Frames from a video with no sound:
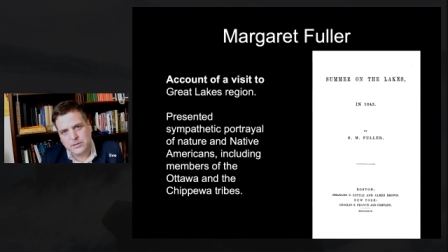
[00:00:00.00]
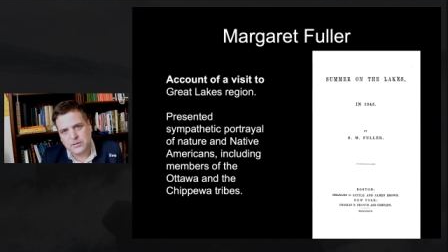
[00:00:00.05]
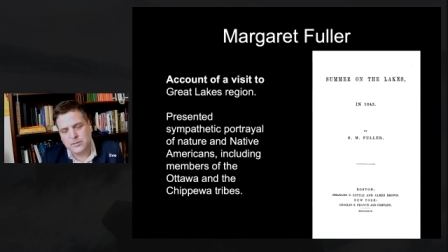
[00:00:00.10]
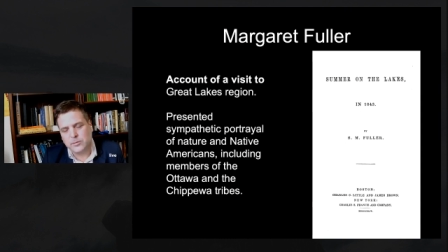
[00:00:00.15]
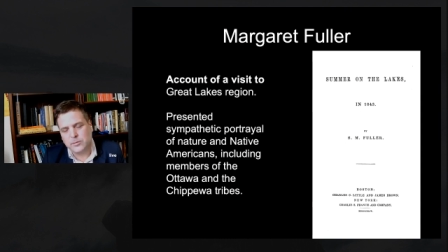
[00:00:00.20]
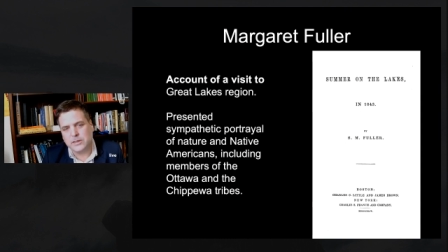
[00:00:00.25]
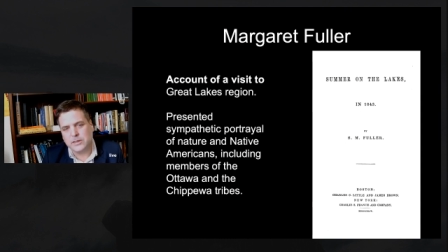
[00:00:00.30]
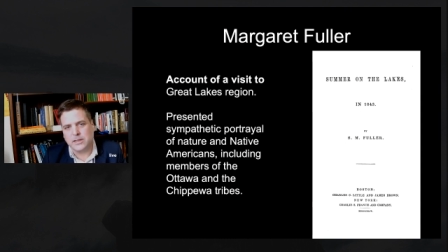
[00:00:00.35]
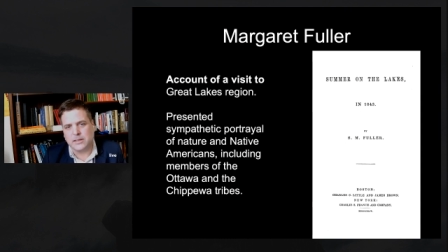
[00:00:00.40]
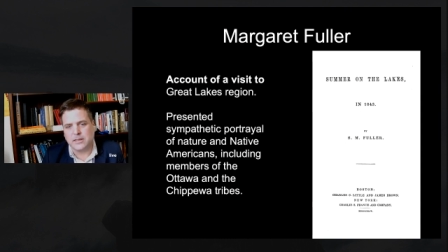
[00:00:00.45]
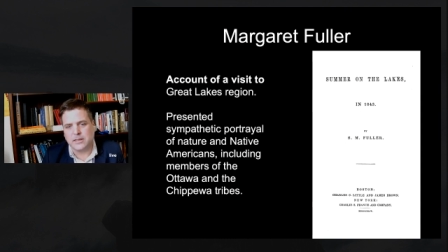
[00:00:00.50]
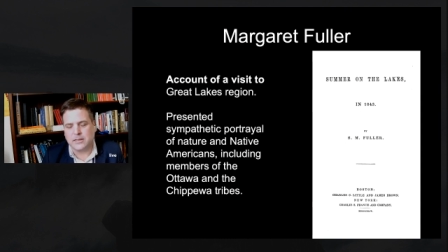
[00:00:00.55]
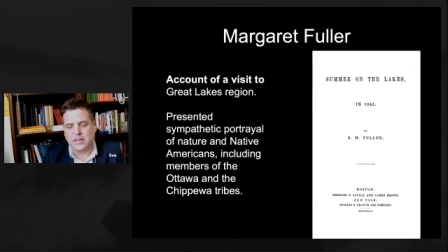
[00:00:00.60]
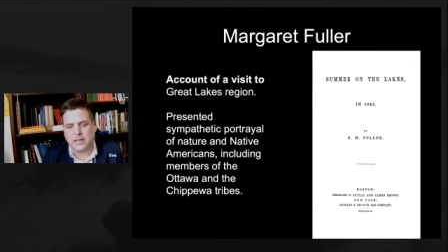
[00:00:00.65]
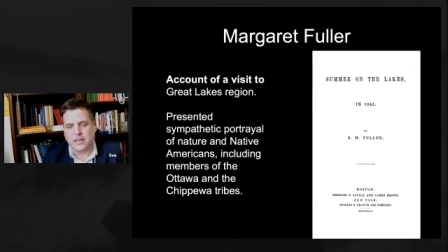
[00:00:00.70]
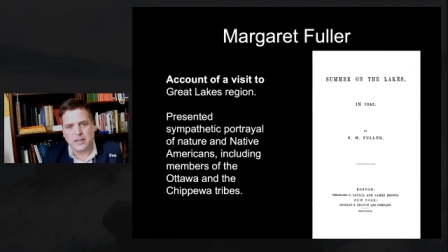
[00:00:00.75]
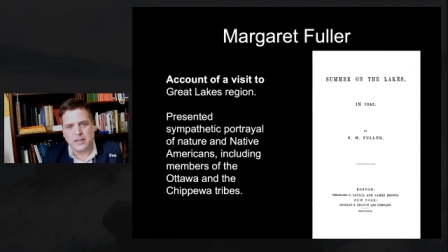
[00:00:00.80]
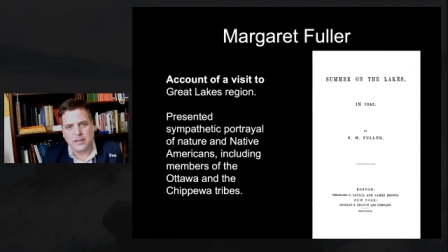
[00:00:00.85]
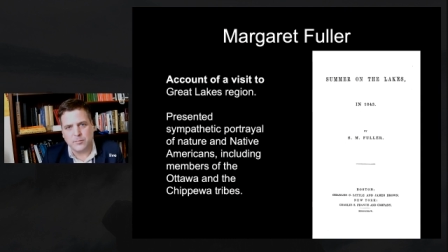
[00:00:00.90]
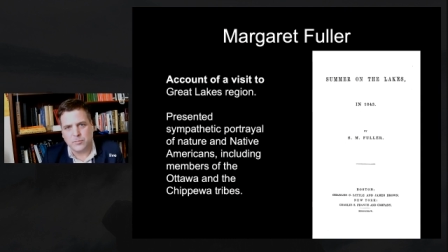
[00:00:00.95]
which at the
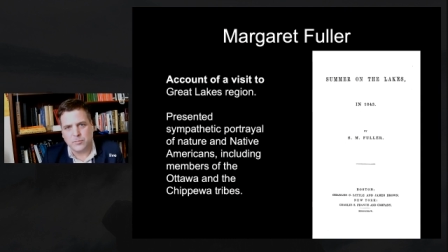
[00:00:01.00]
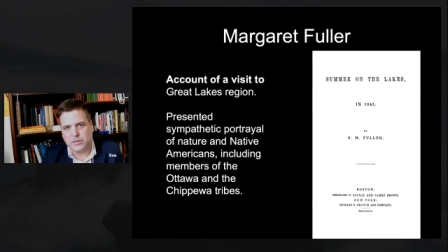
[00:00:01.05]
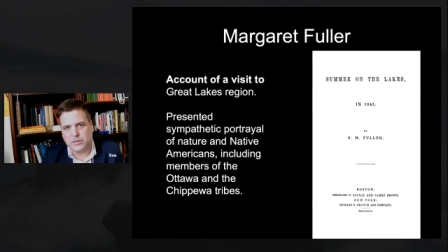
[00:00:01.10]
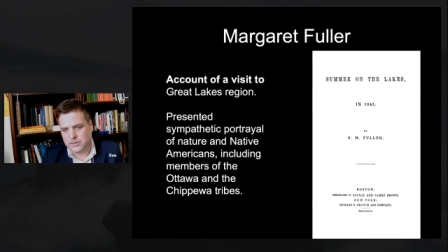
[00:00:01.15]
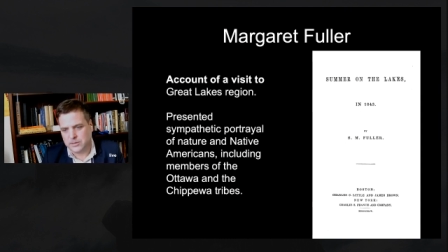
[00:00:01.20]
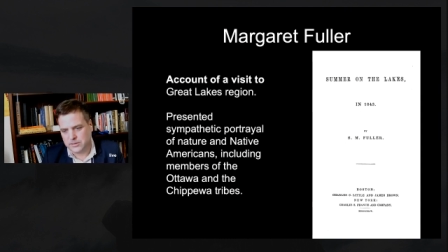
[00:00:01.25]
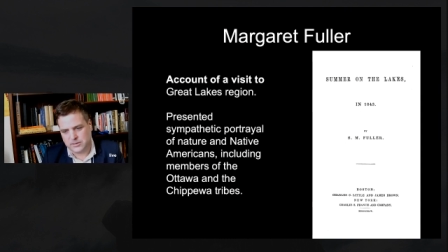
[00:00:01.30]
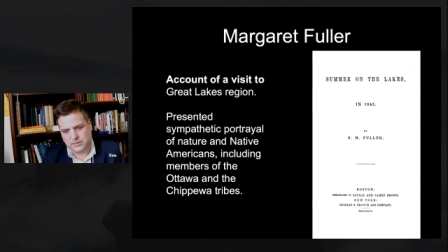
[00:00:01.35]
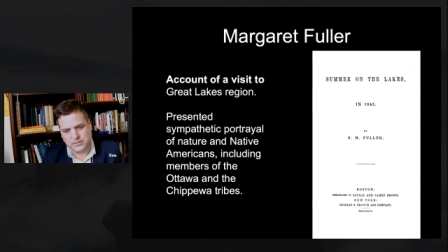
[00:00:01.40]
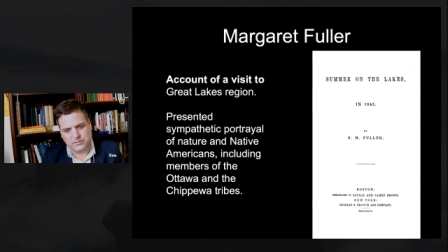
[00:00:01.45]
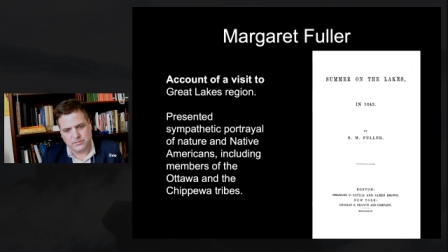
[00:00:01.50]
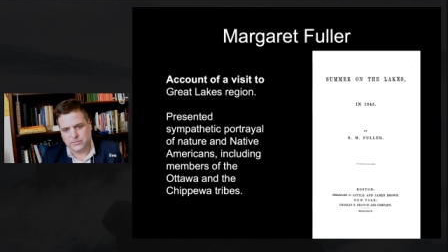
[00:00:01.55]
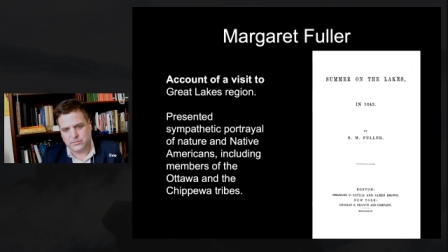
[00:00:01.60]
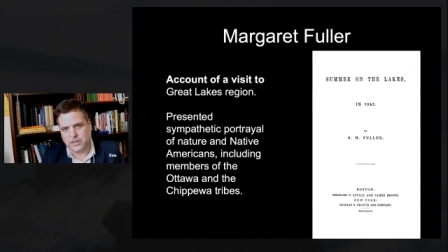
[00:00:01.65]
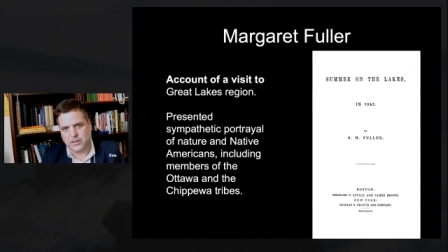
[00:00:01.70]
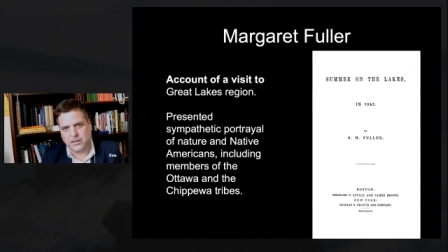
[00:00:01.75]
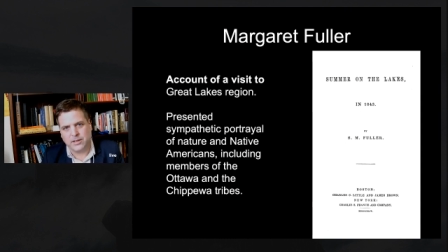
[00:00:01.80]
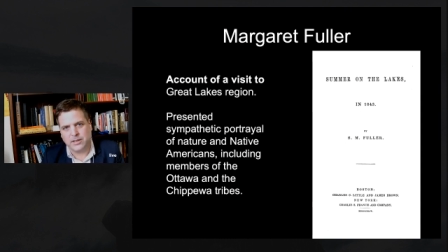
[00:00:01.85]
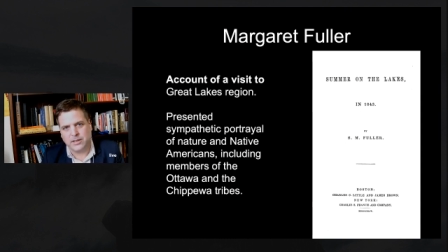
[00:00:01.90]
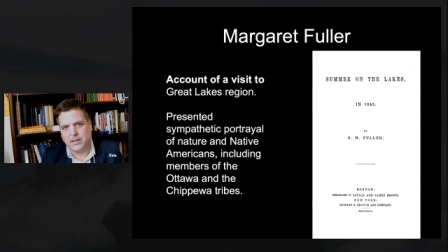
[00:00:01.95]
time was
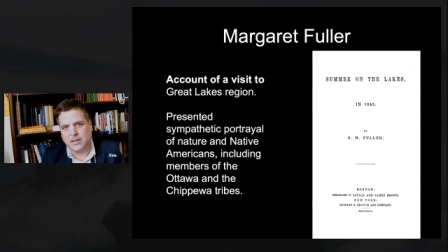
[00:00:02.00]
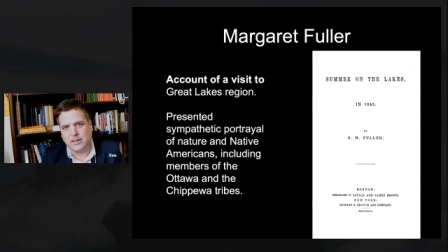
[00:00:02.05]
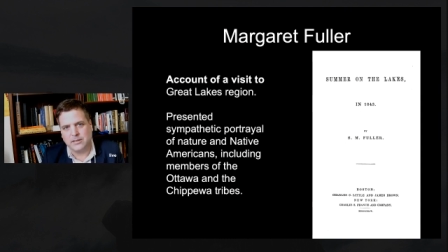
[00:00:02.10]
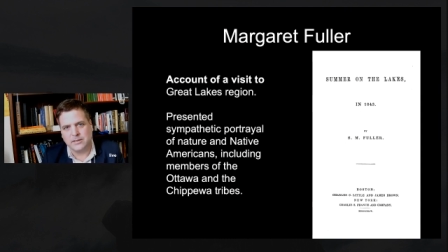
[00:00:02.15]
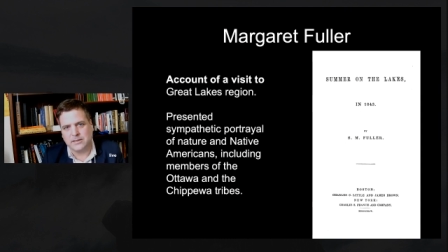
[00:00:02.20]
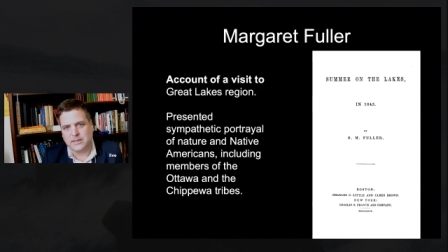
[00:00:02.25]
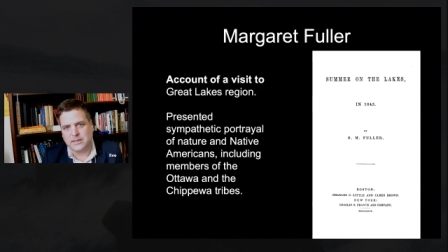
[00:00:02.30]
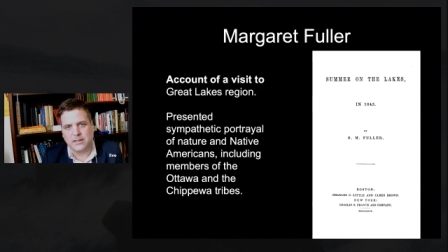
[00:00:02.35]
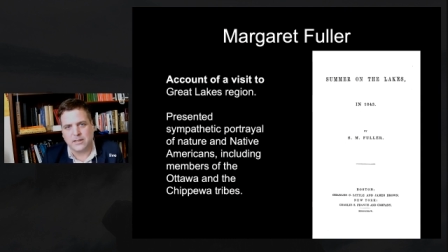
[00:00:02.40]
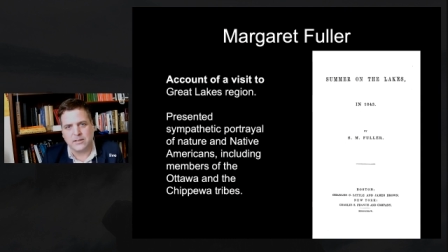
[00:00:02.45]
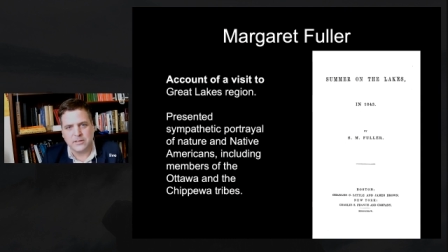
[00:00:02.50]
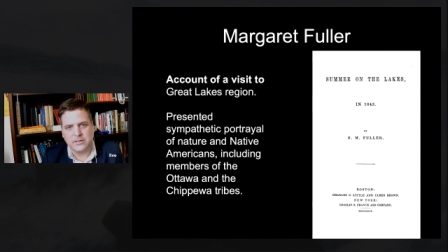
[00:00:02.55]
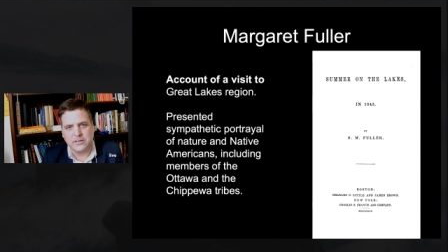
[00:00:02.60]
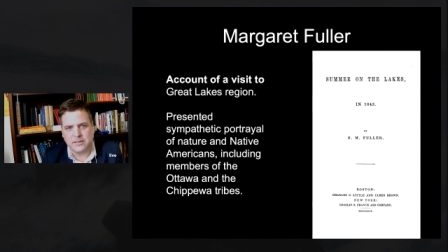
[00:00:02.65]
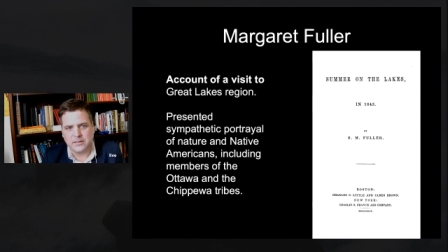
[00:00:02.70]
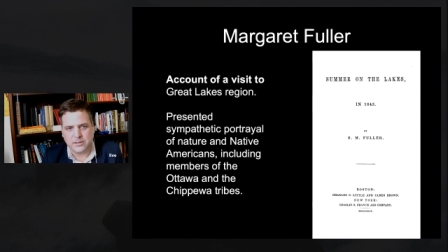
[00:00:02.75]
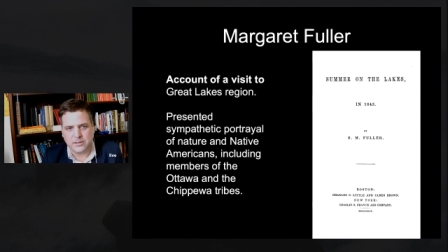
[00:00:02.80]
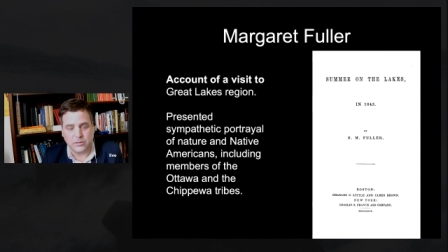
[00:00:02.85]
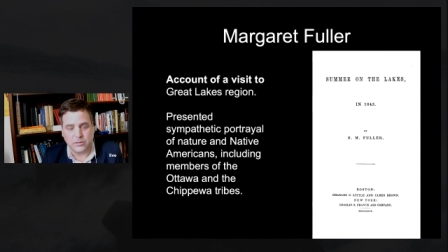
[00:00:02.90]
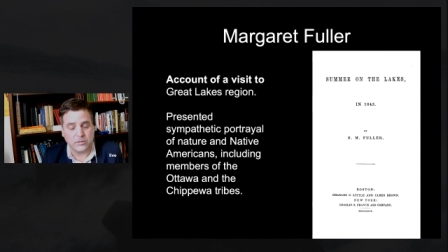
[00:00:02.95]
very unsettled,
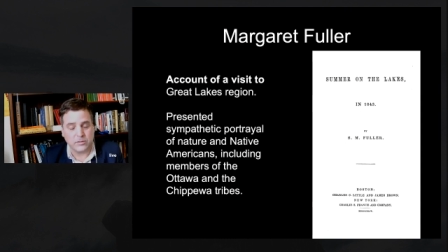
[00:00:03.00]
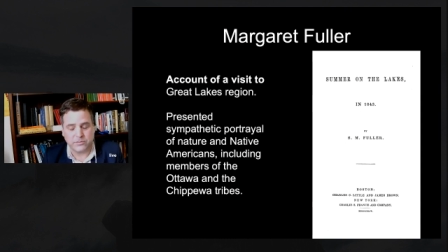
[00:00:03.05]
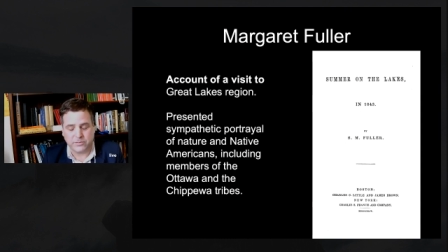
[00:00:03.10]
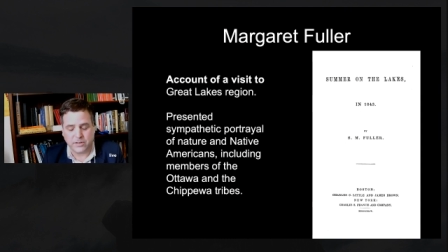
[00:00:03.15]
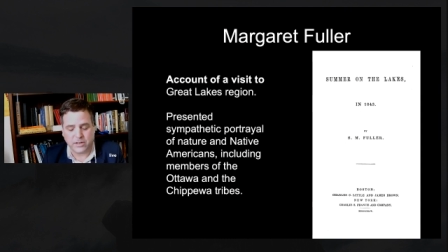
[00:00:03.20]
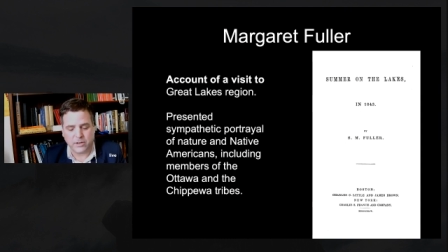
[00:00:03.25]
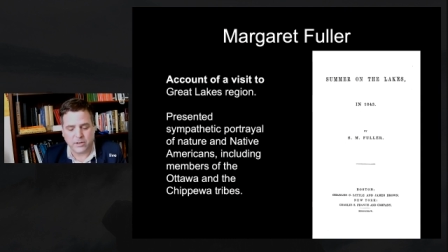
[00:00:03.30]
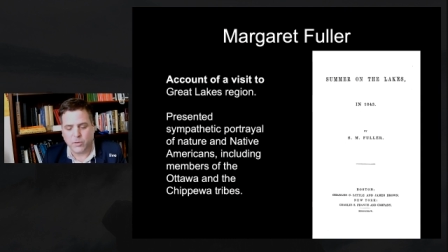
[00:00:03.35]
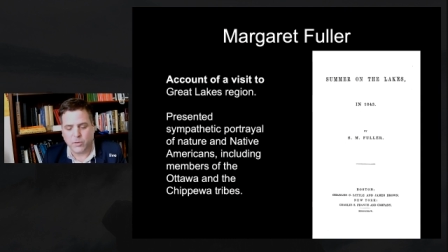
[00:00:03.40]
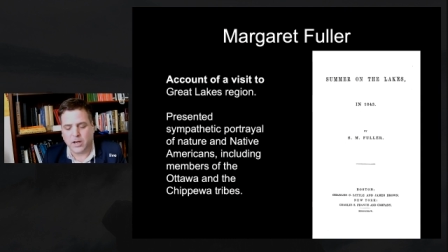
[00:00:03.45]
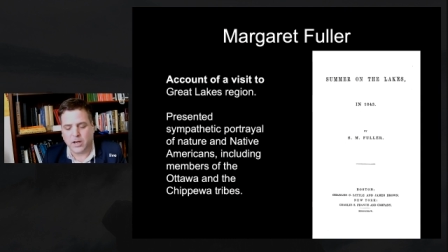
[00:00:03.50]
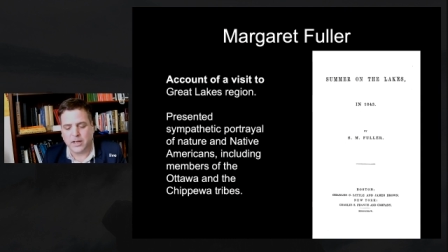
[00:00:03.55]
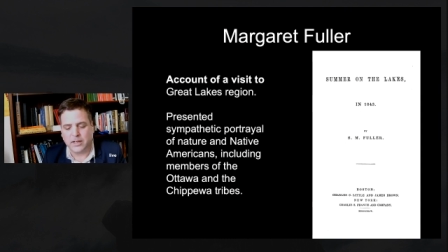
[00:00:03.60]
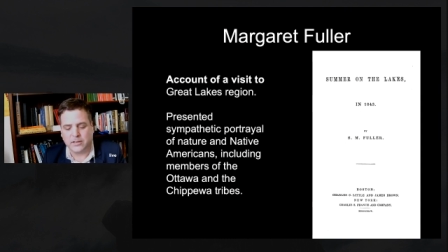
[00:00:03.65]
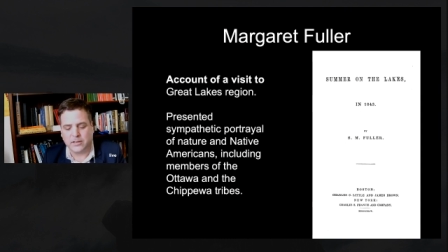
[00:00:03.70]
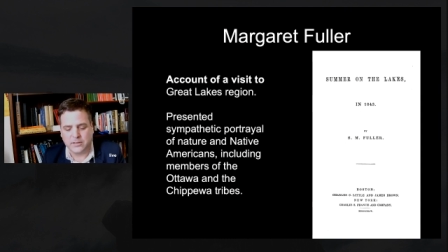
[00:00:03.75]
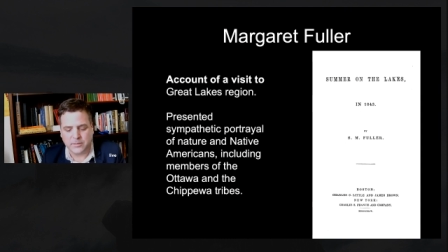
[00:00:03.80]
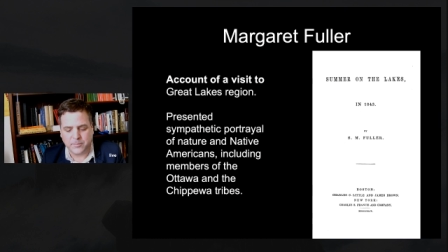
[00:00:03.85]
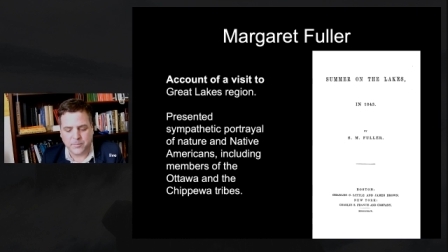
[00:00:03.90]
so it was very wild.